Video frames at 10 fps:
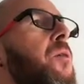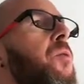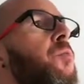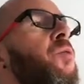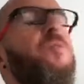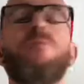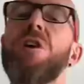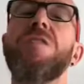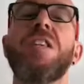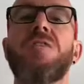with
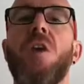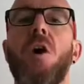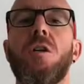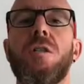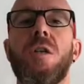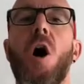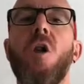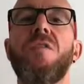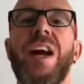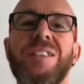previous vlogs,
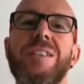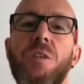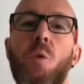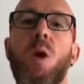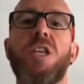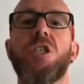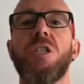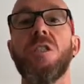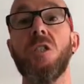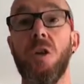I've answered
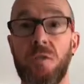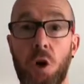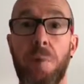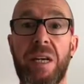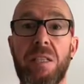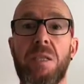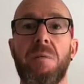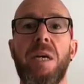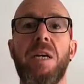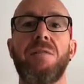questions that have come into
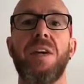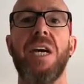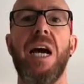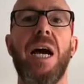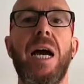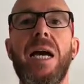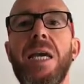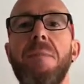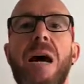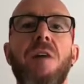me via
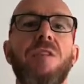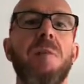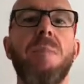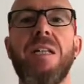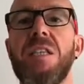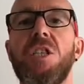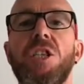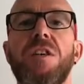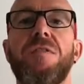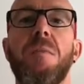email, via
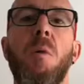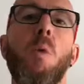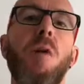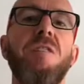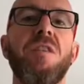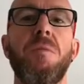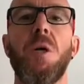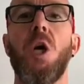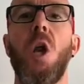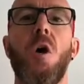messenger, from a warriors, from a
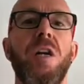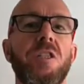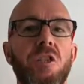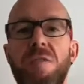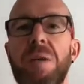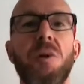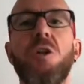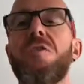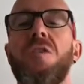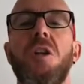client, or anybody
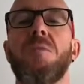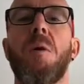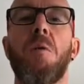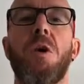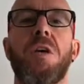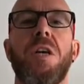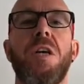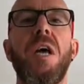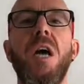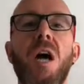who follows my work.
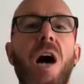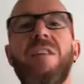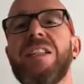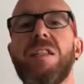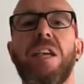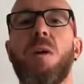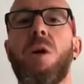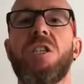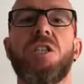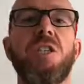And I've answered their
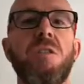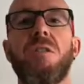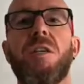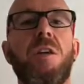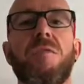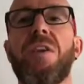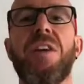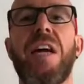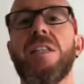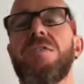questions and I've given
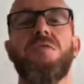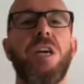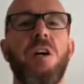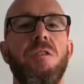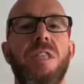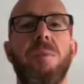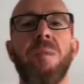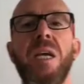out as free content.